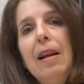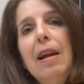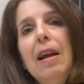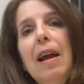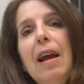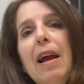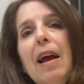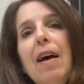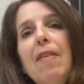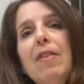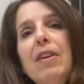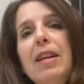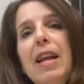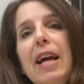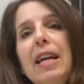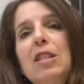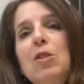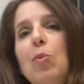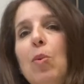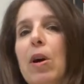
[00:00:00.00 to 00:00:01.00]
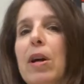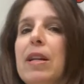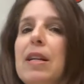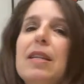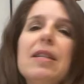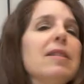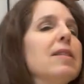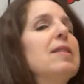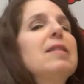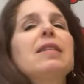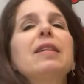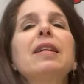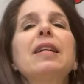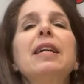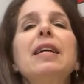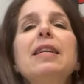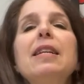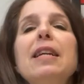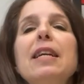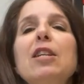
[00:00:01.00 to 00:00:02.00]
And the next one is
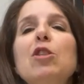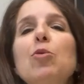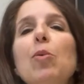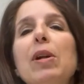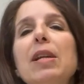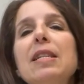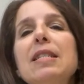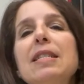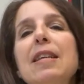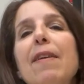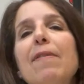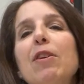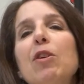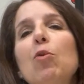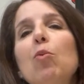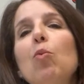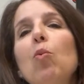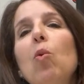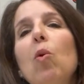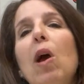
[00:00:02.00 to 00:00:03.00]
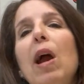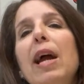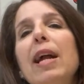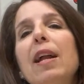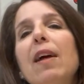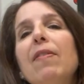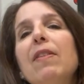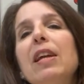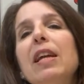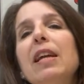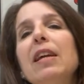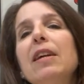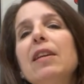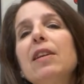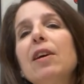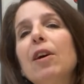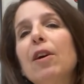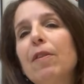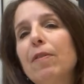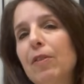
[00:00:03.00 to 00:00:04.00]
kidney 27, right on the end
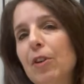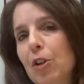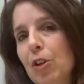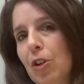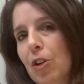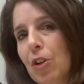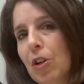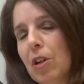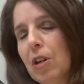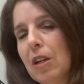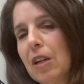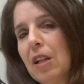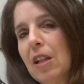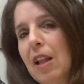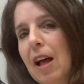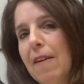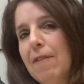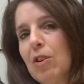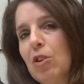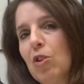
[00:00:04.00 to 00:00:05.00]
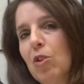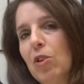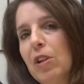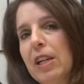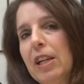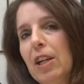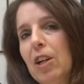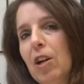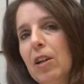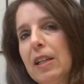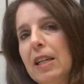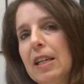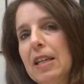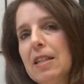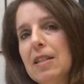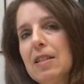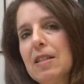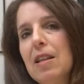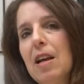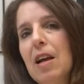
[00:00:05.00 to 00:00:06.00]
of your clavicle here on the
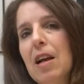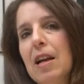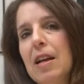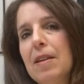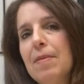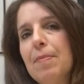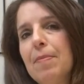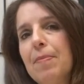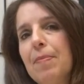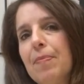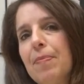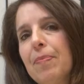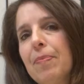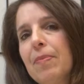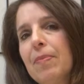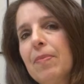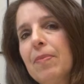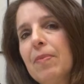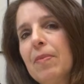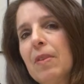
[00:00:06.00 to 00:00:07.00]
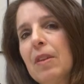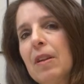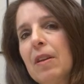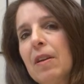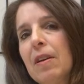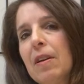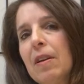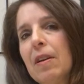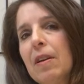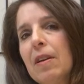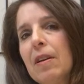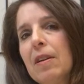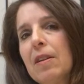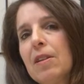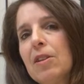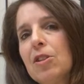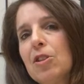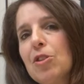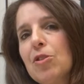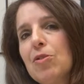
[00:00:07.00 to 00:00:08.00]
inside.
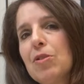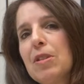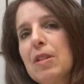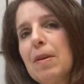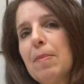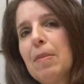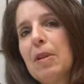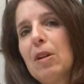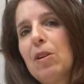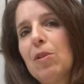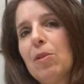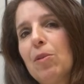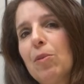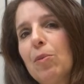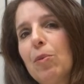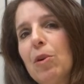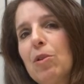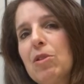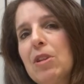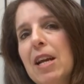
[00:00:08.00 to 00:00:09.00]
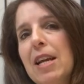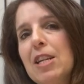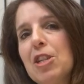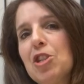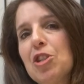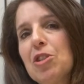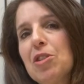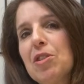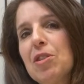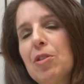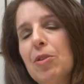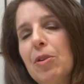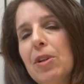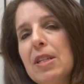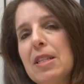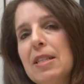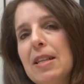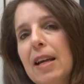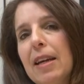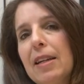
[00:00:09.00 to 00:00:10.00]
Do some little rotations, 30
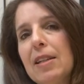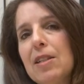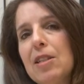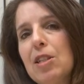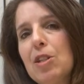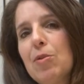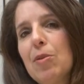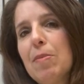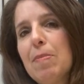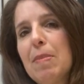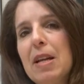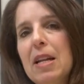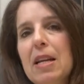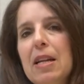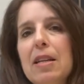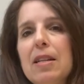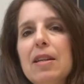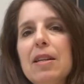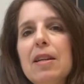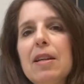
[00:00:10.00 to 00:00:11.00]
seconds to a minute,